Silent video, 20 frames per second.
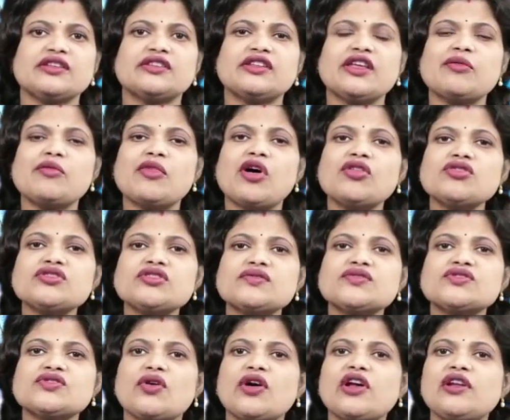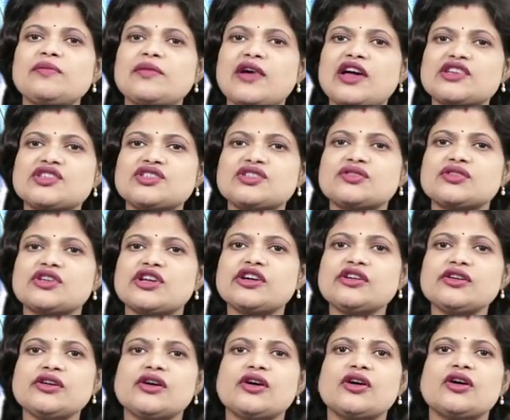The amount of soil
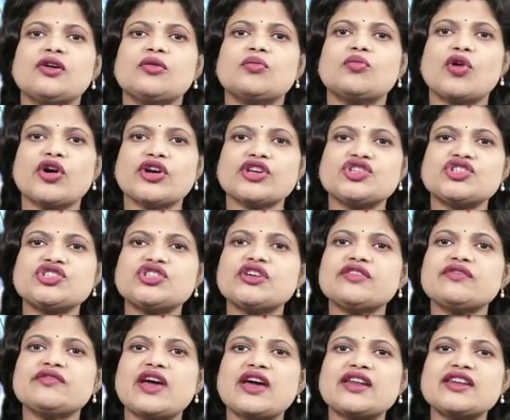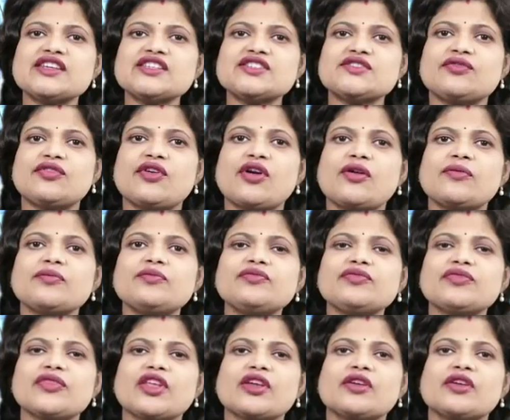moisture varies from